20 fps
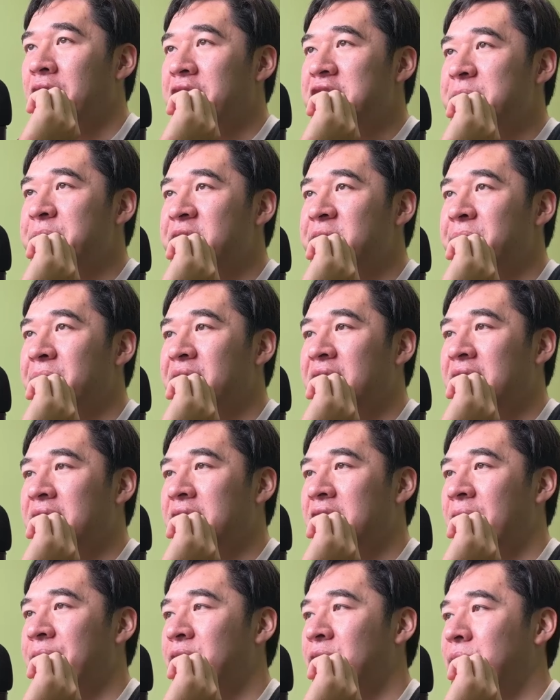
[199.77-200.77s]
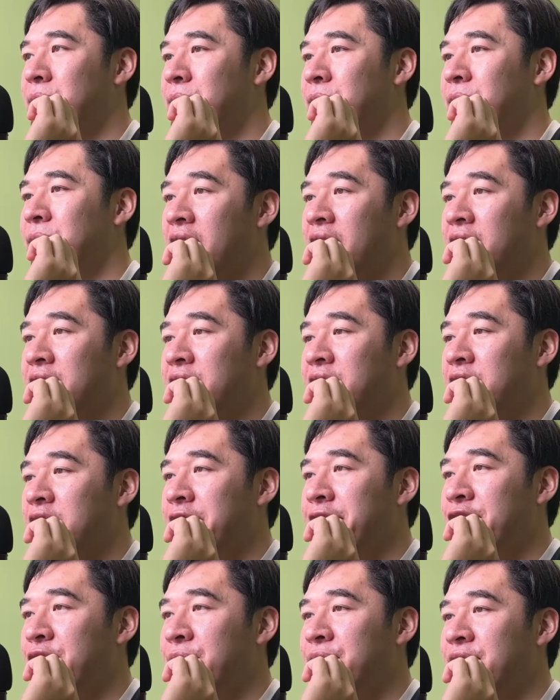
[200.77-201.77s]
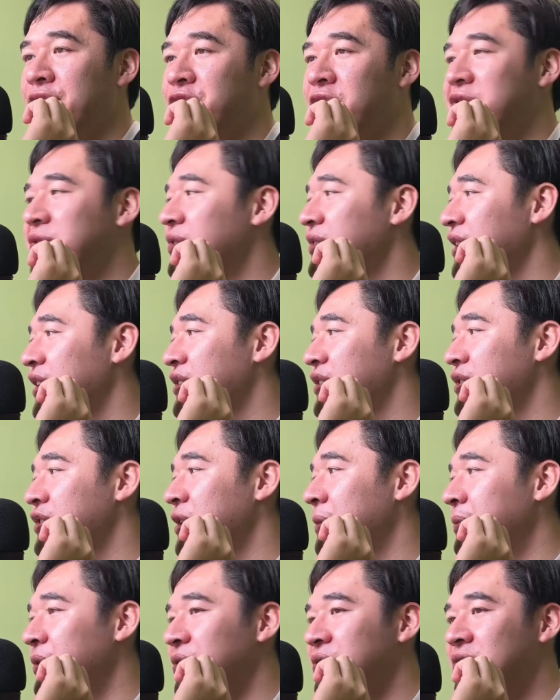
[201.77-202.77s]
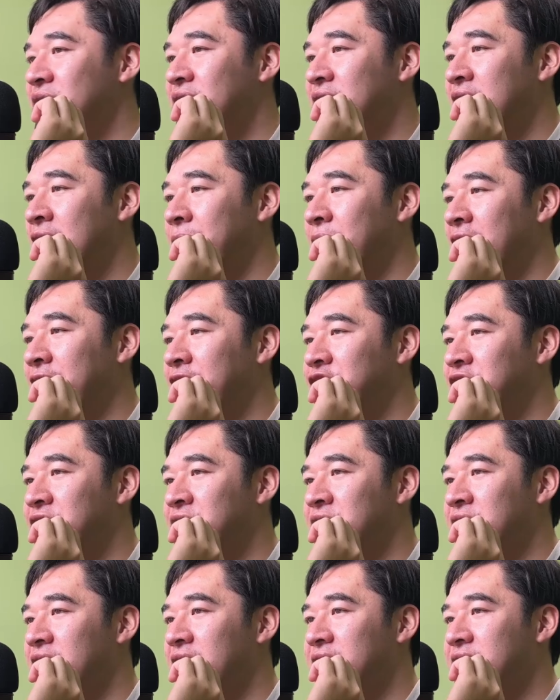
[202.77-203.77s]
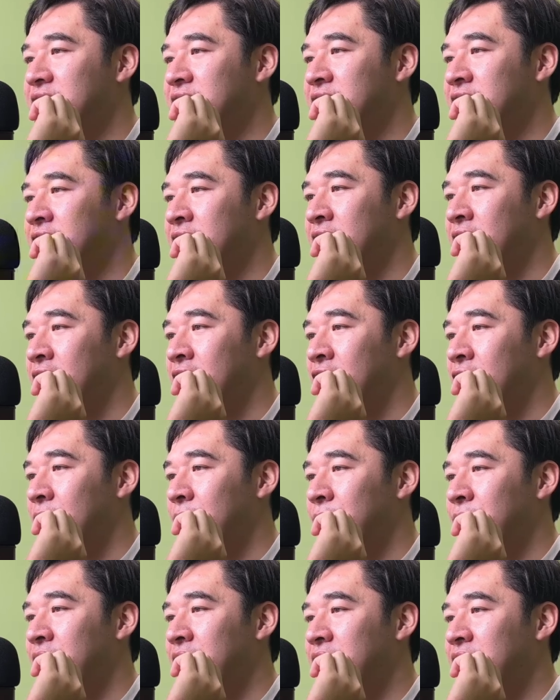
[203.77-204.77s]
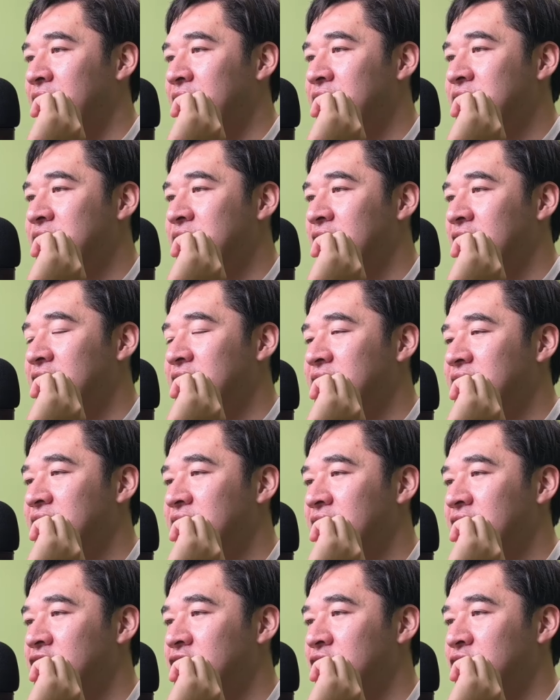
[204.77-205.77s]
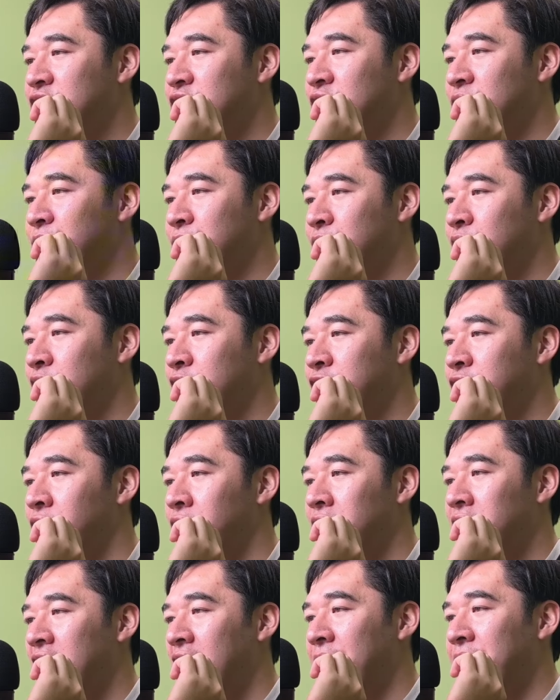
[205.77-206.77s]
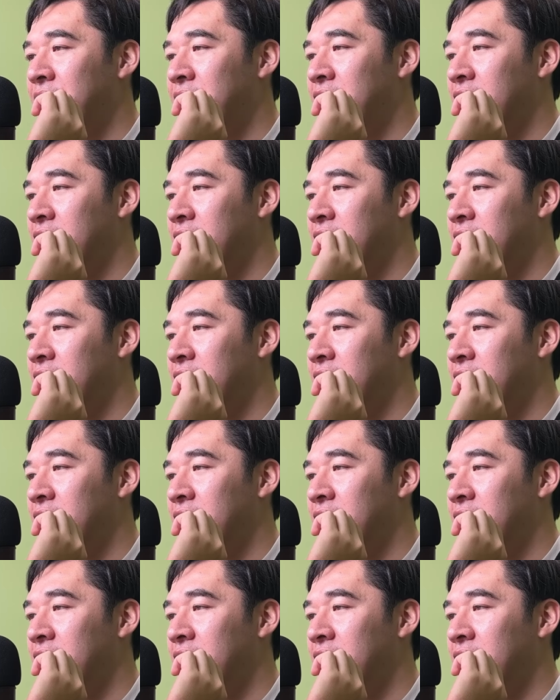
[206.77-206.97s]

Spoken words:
RGB splitting Lambda role. And then here, if you go into trust relationship, you'll see that we have a trusted entity with this STS assume role for Lambda